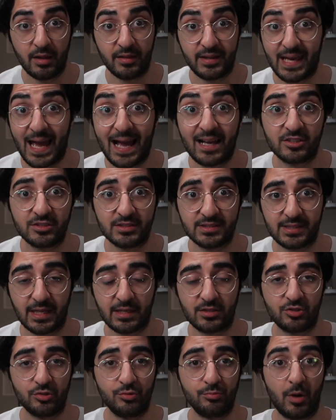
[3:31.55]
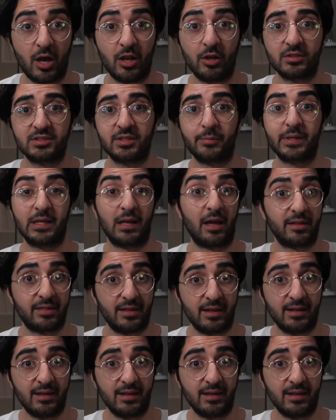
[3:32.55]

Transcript: the action section might look something like